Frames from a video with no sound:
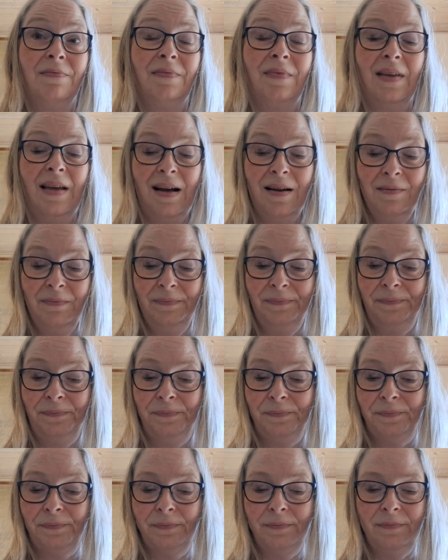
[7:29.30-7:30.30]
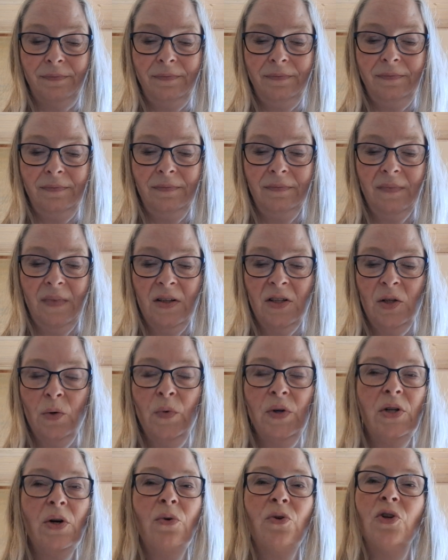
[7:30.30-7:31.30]
Yeah? So
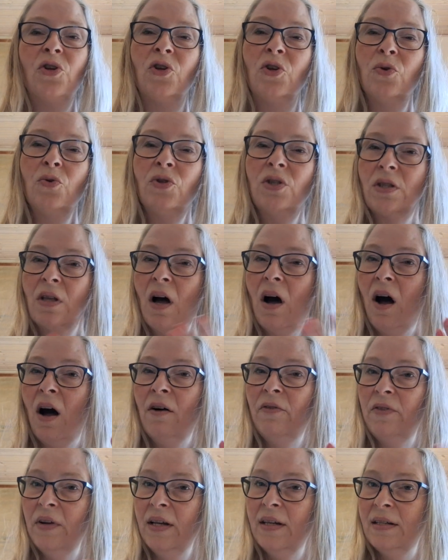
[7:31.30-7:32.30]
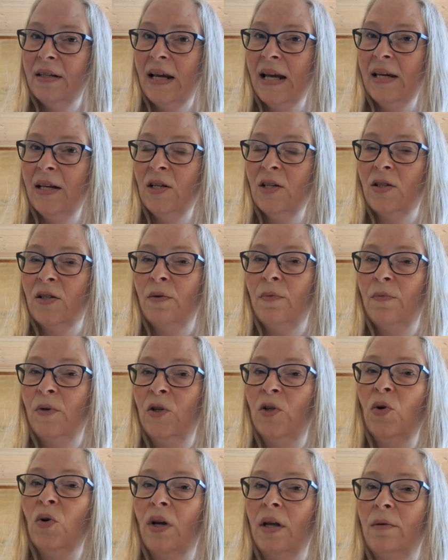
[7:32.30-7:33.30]
we don't use the of in Danish,
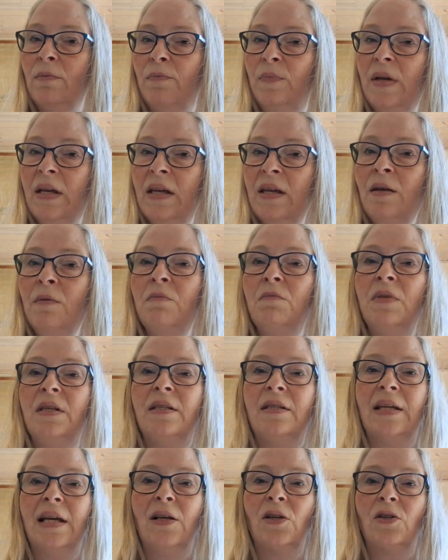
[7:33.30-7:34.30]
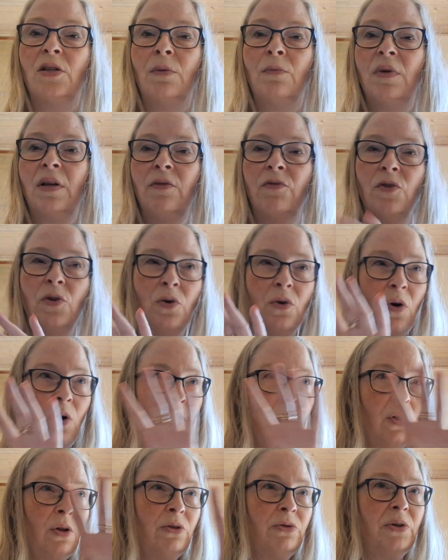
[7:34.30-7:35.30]
but you can be mistænksom if you're
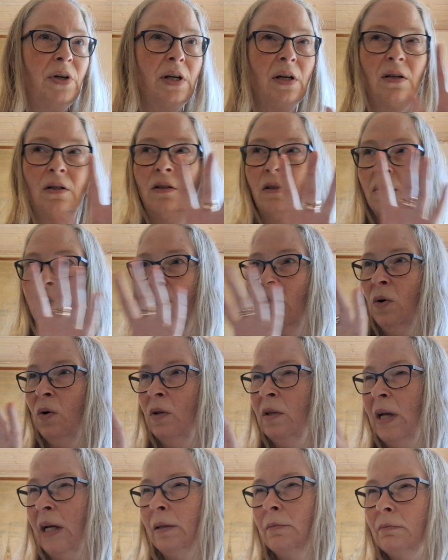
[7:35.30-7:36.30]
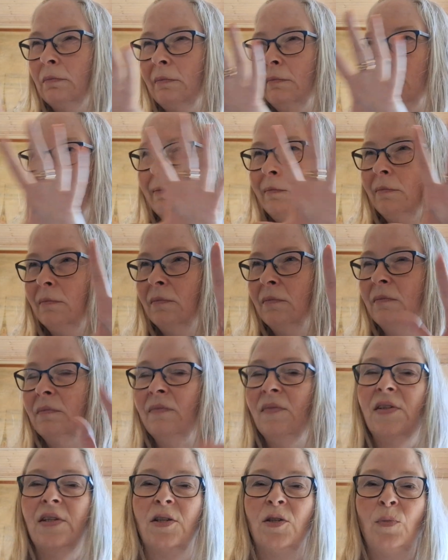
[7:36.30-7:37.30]
all critical and all like
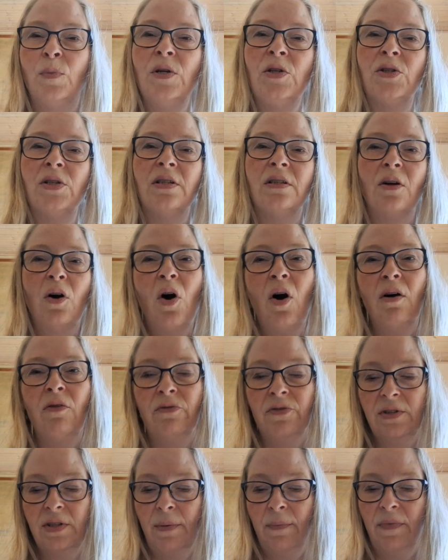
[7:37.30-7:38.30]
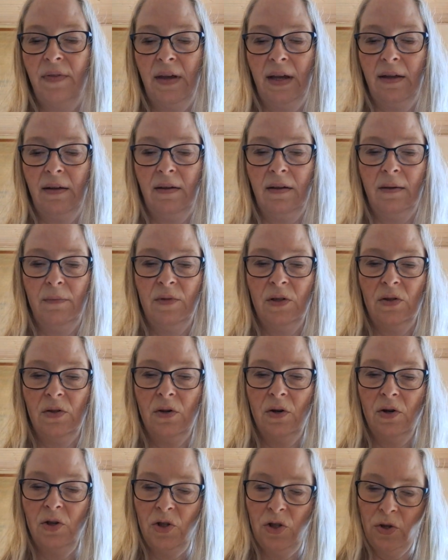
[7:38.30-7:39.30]
suspicious of something. Just
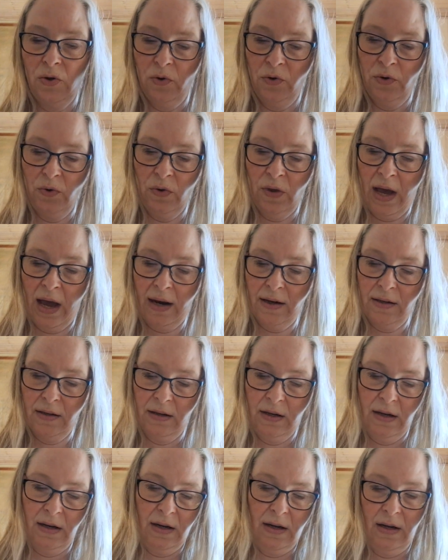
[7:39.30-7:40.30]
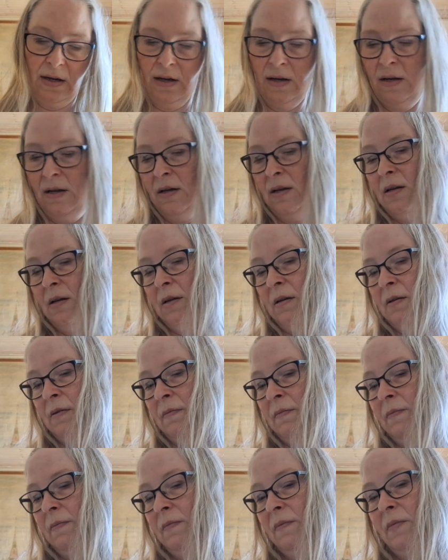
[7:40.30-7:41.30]
going to show you that.
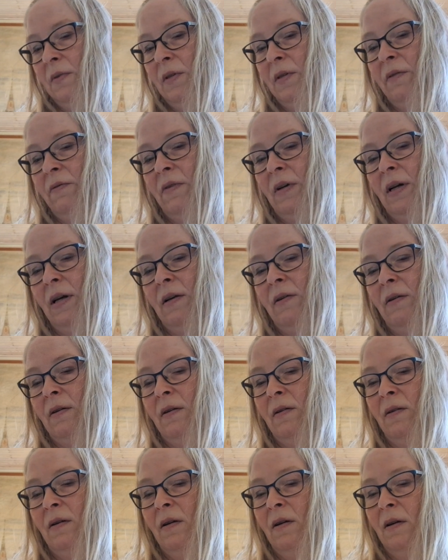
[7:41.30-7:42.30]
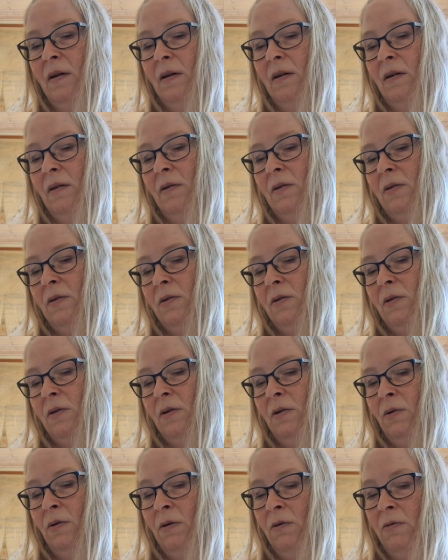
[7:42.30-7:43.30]
See if I can
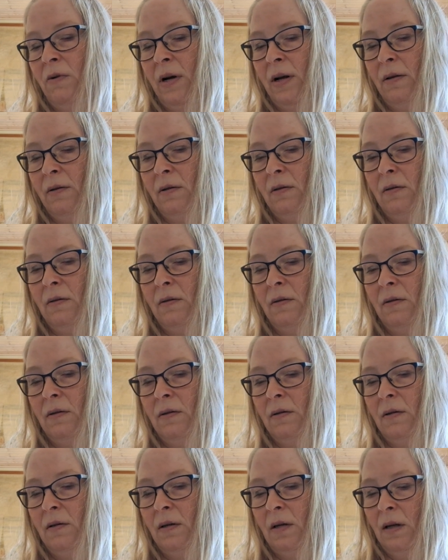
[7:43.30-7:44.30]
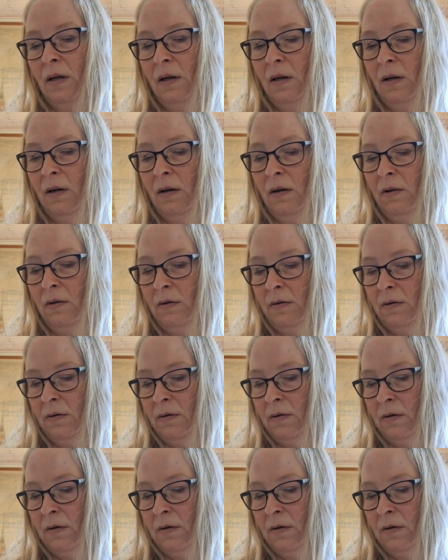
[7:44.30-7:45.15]
do the right here.